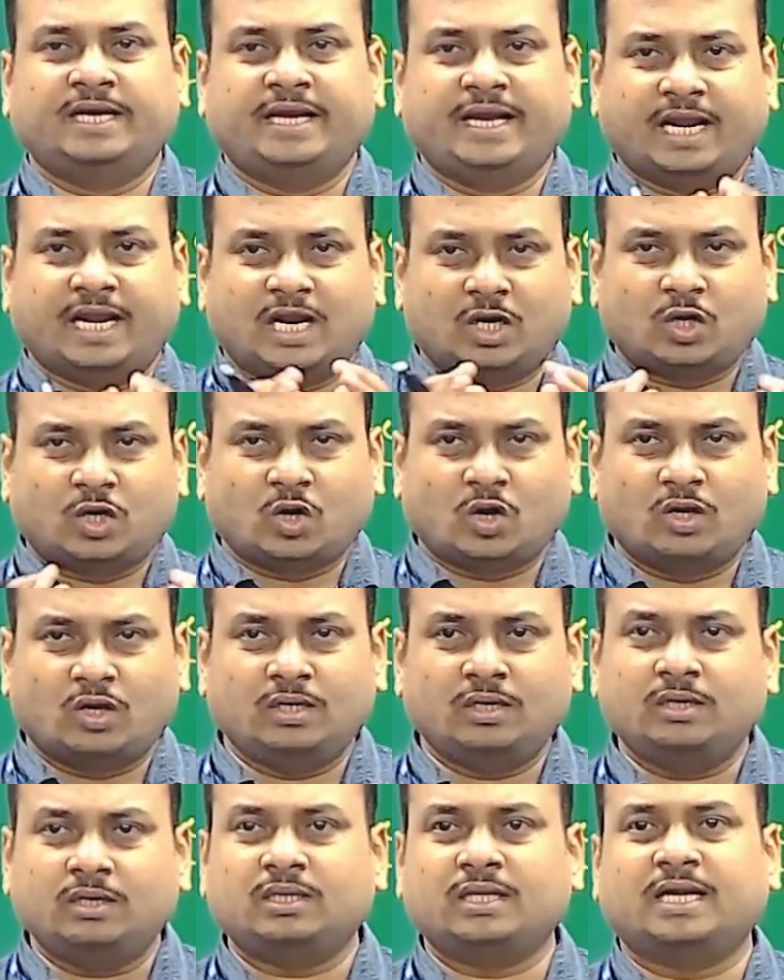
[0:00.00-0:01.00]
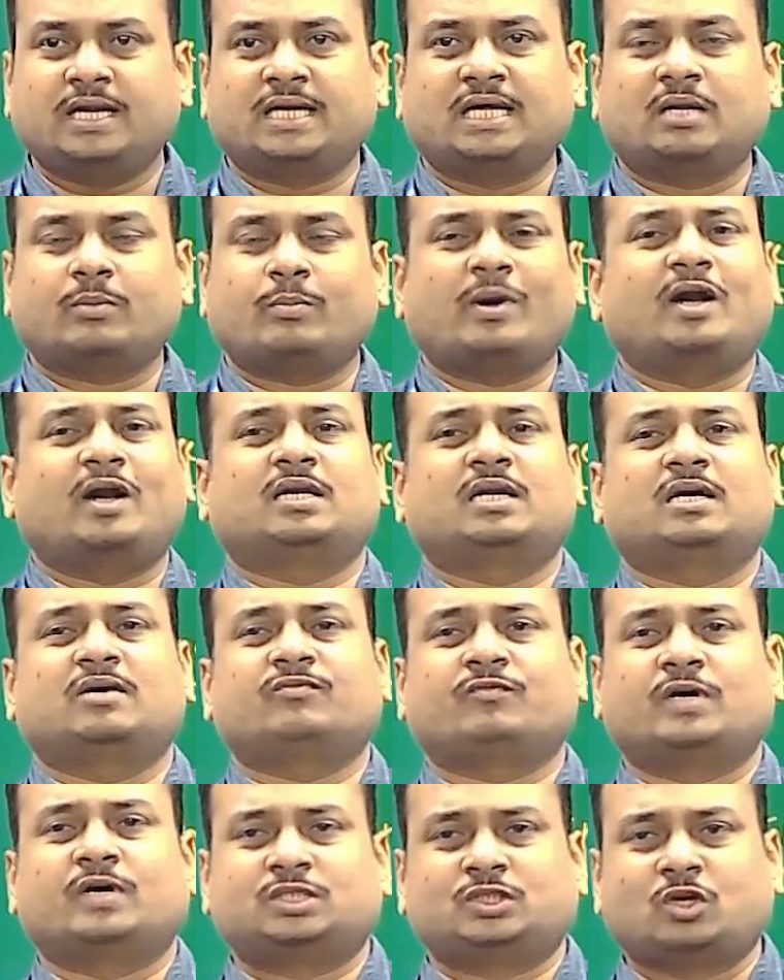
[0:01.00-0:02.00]
Electron that are part
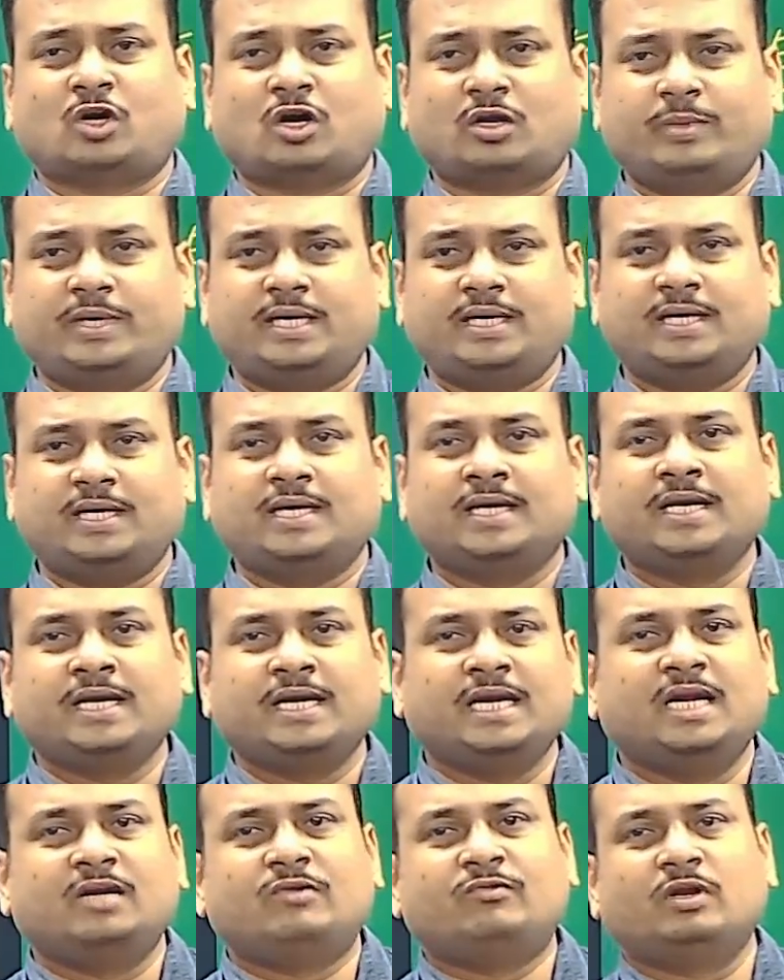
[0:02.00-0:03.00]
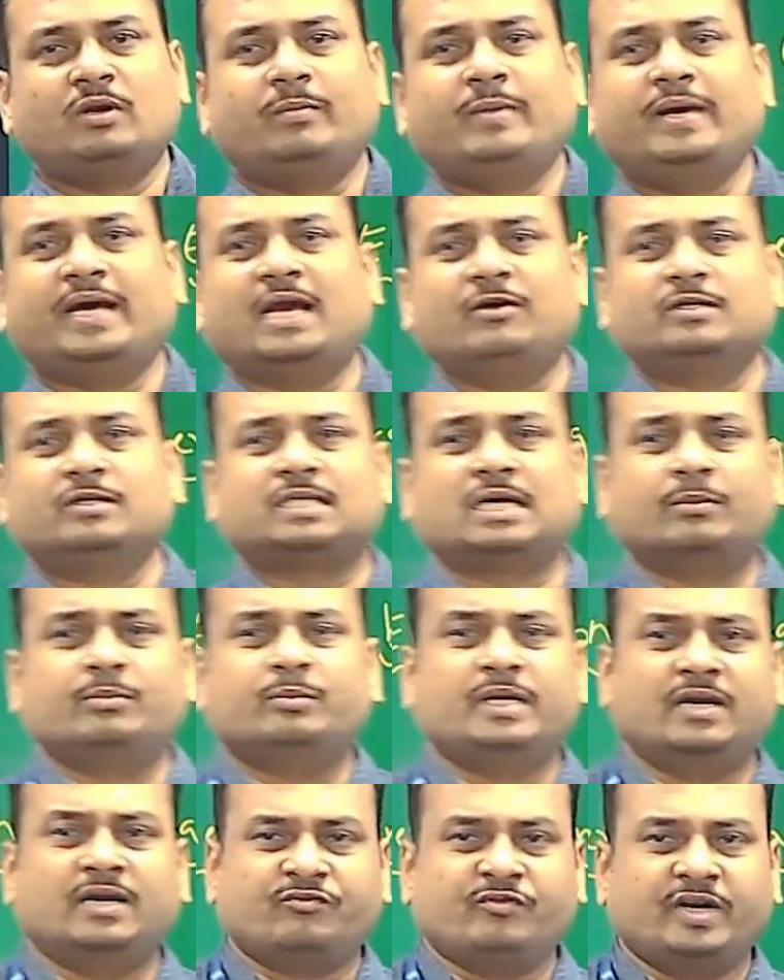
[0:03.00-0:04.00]
of first orbit, it will be having
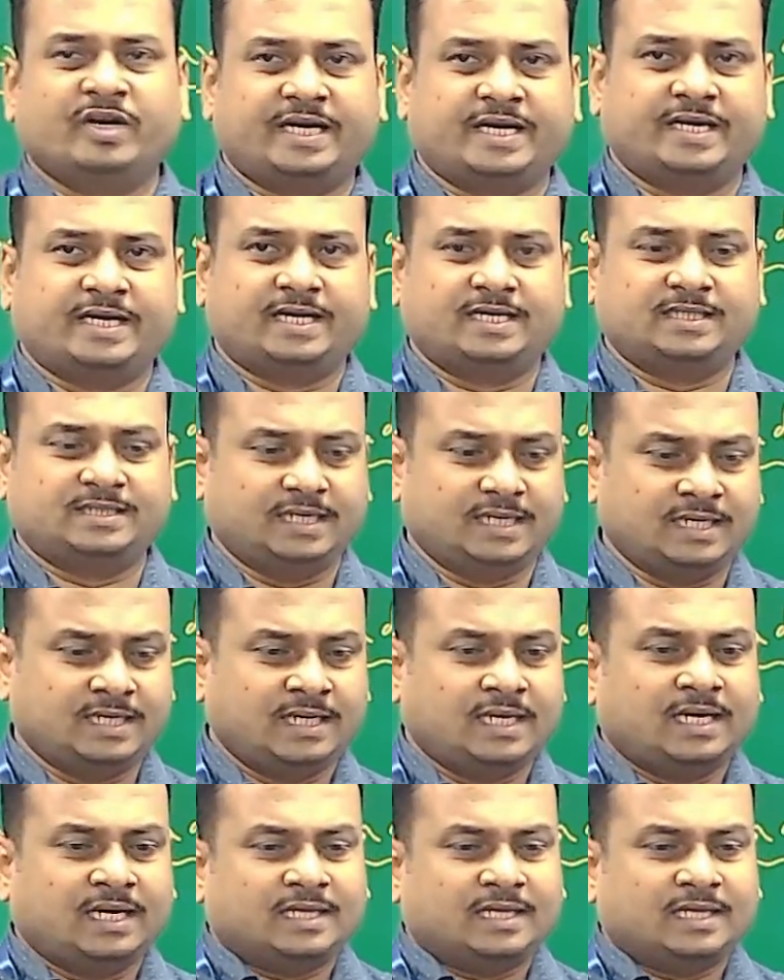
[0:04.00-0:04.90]
some definite energy.